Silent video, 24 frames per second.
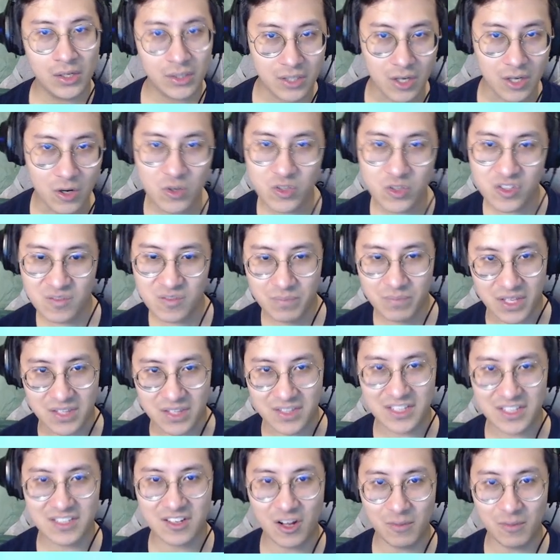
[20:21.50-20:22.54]
Ghost?
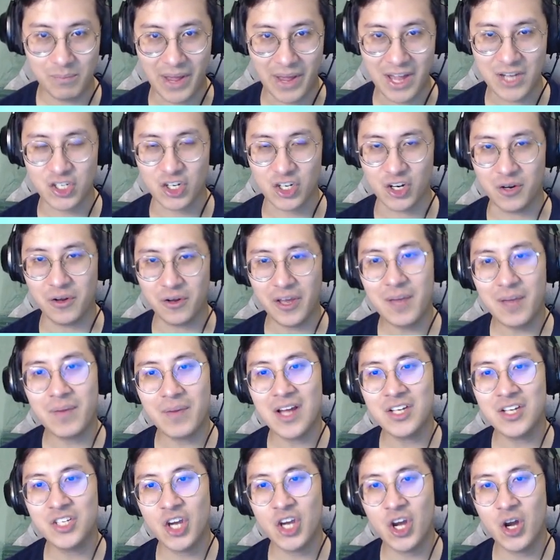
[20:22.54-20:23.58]
Let's call Bancho. Hey,
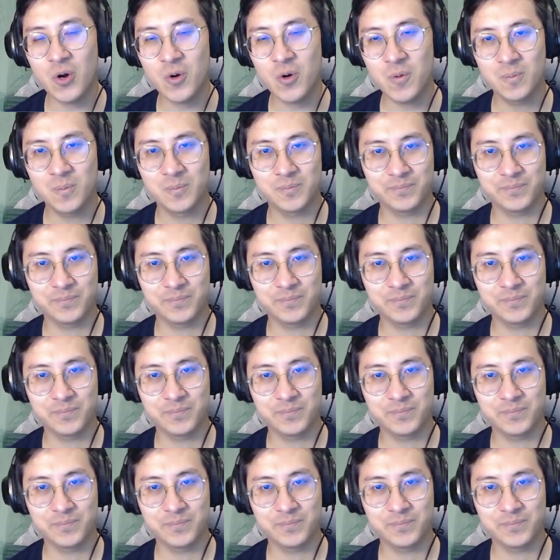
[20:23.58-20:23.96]
Bancho.